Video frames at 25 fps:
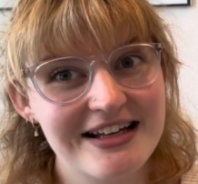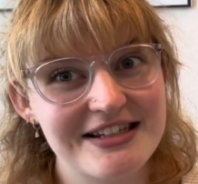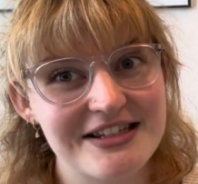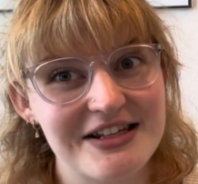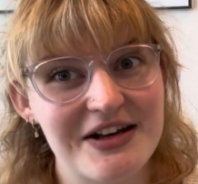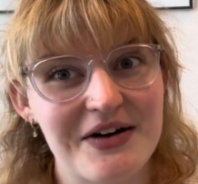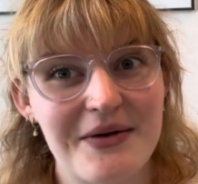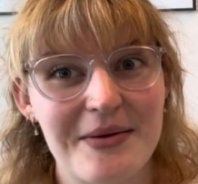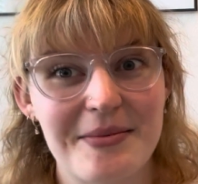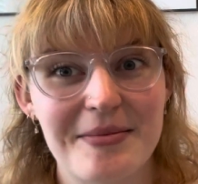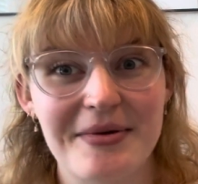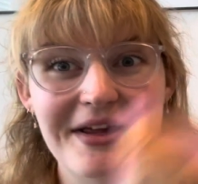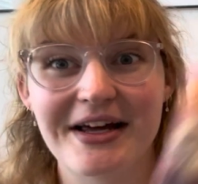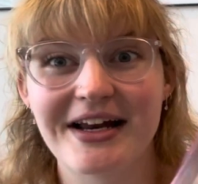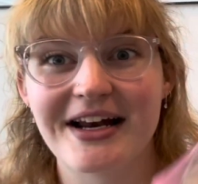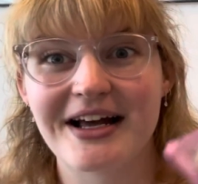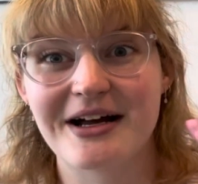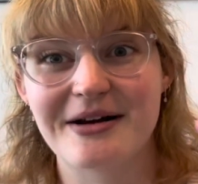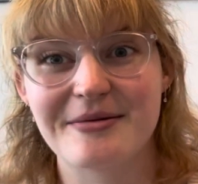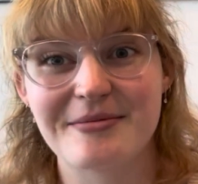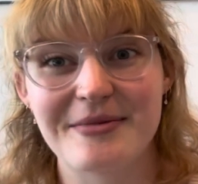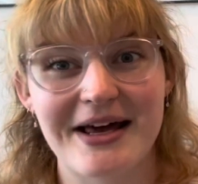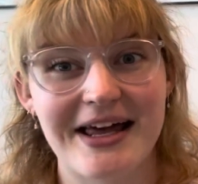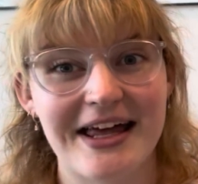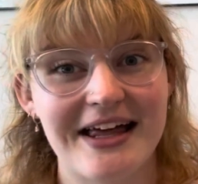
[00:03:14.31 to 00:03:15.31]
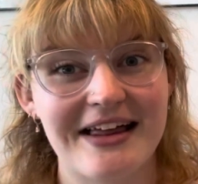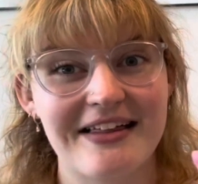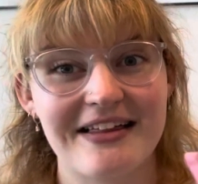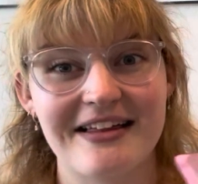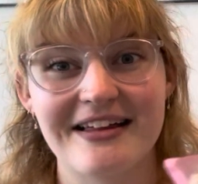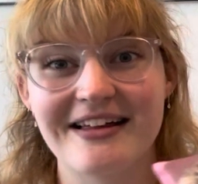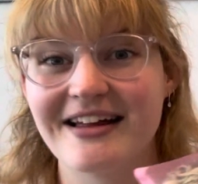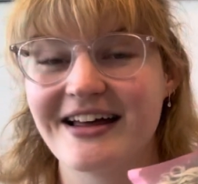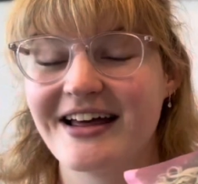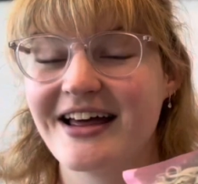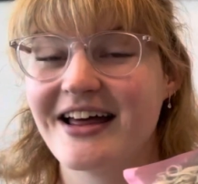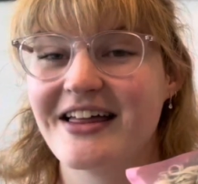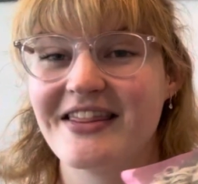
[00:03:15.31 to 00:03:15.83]
So I'm planning on making
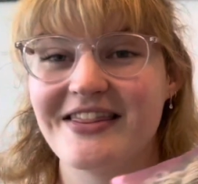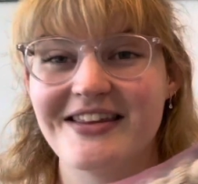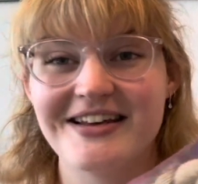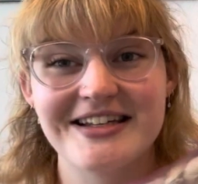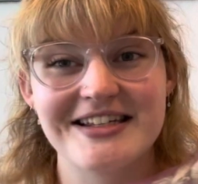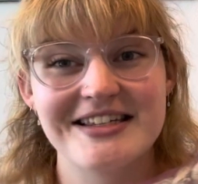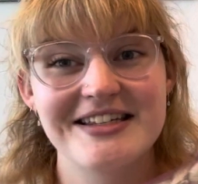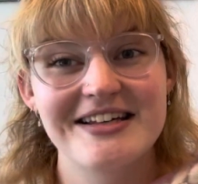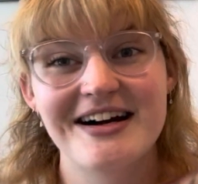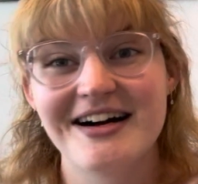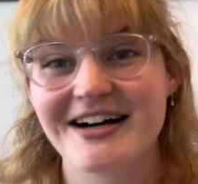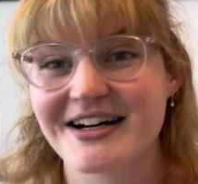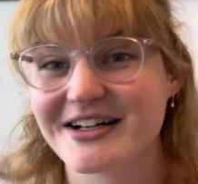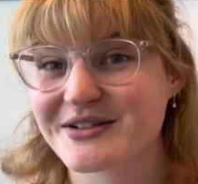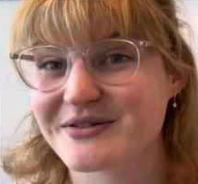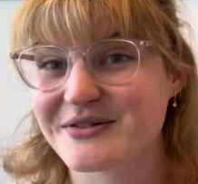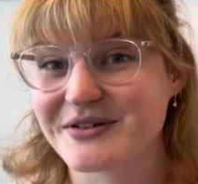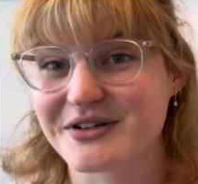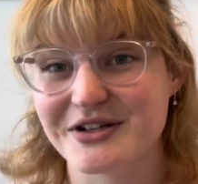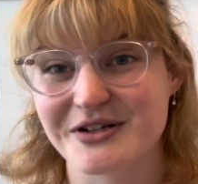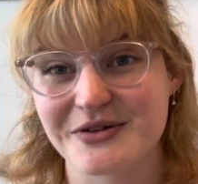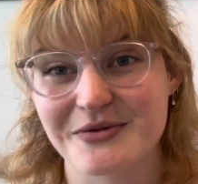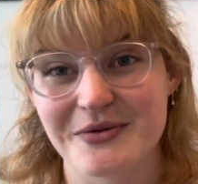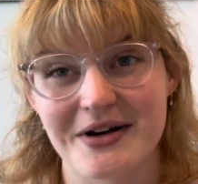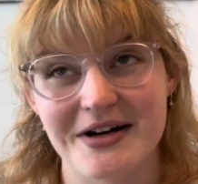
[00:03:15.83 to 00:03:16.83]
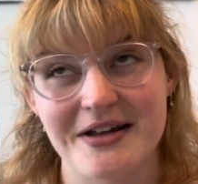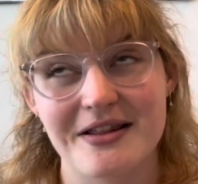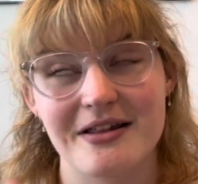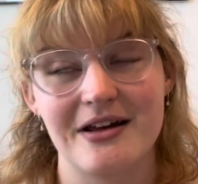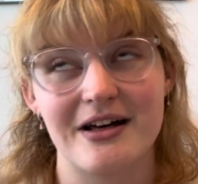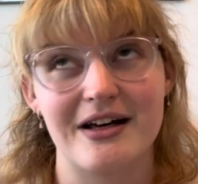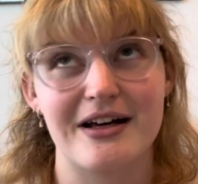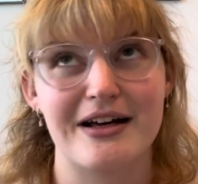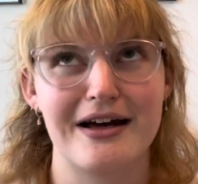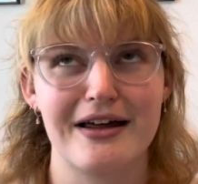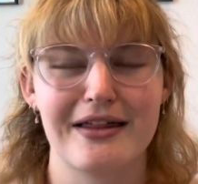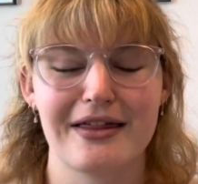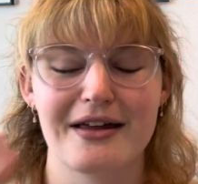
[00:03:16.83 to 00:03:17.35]
these socks, which is one of the,
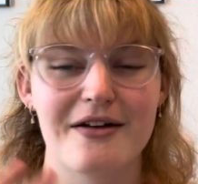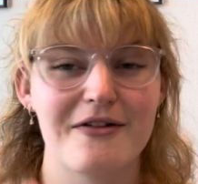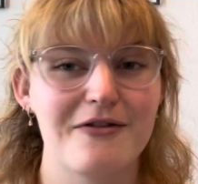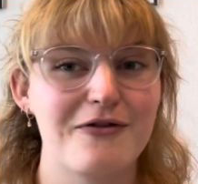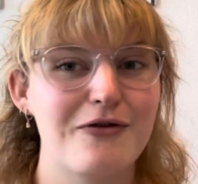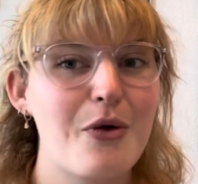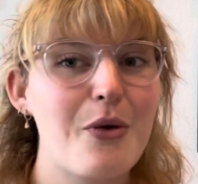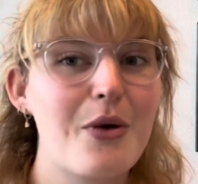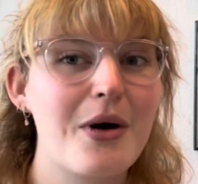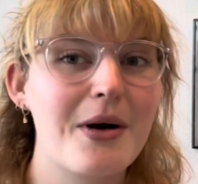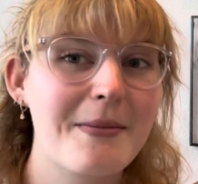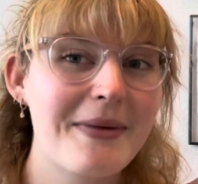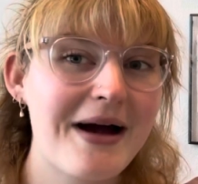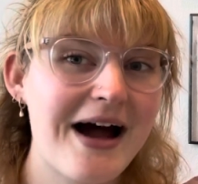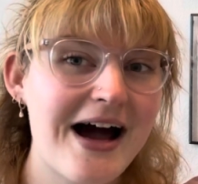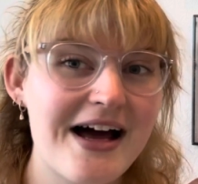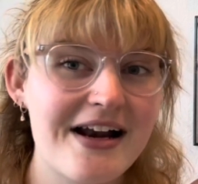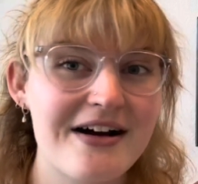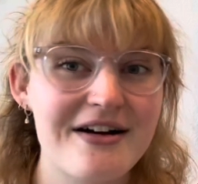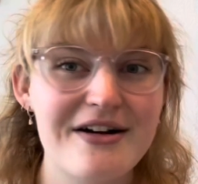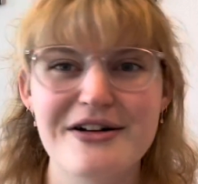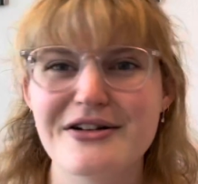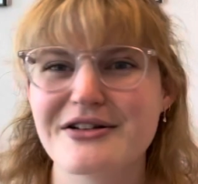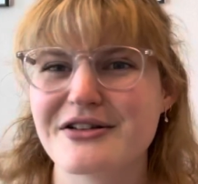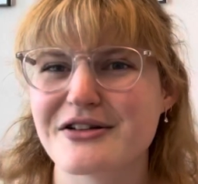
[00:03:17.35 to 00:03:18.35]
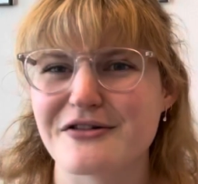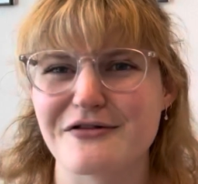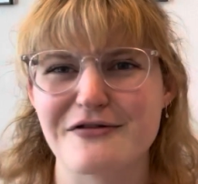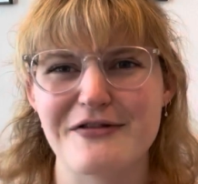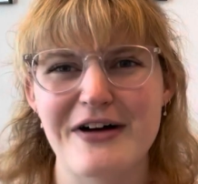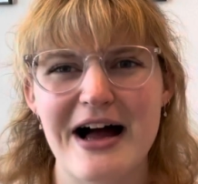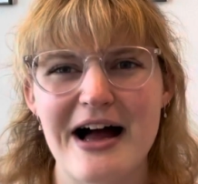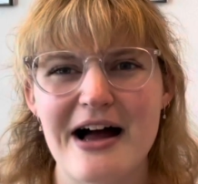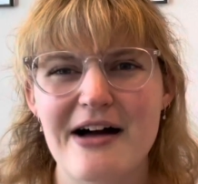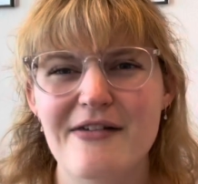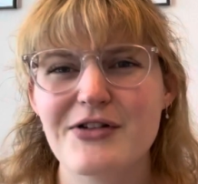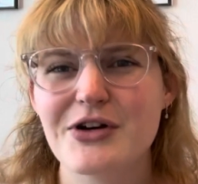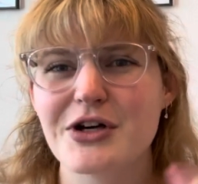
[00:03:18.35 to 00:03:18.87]
I think, 4 patterns or
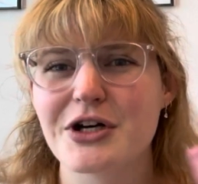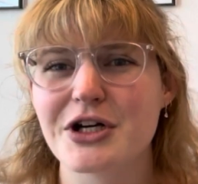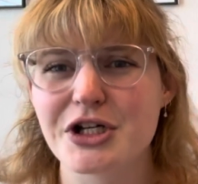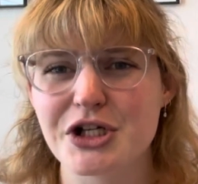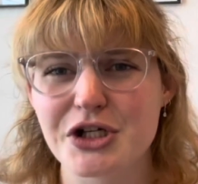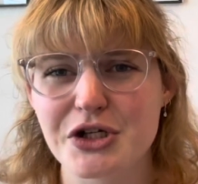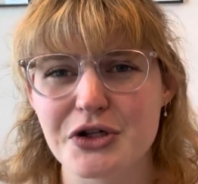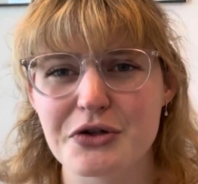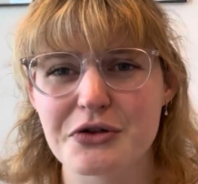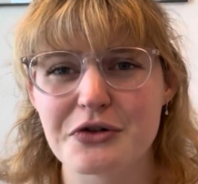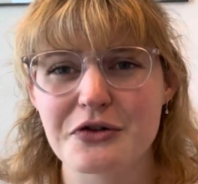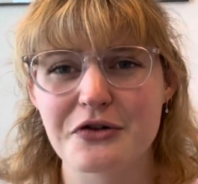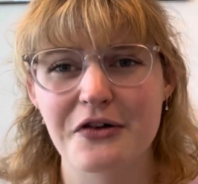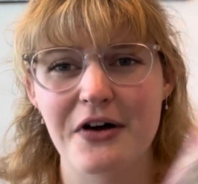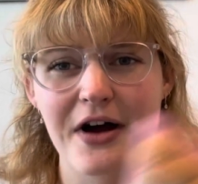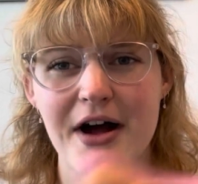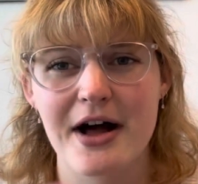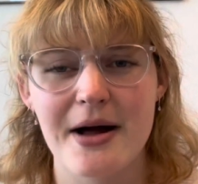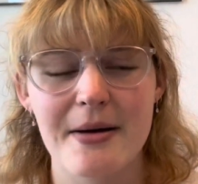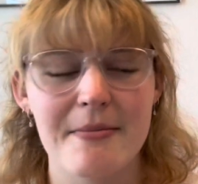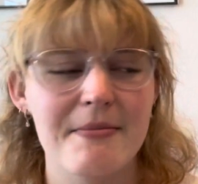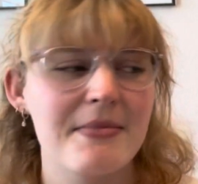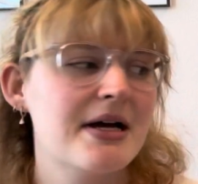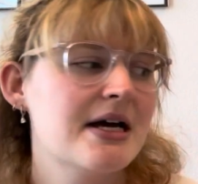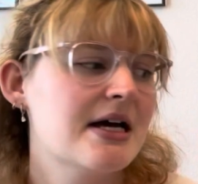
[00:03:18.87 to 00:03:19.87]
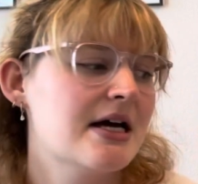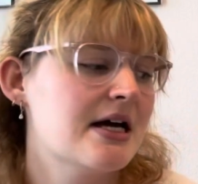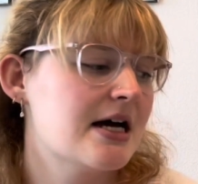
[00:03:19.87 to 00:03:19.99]
5 you can choose from.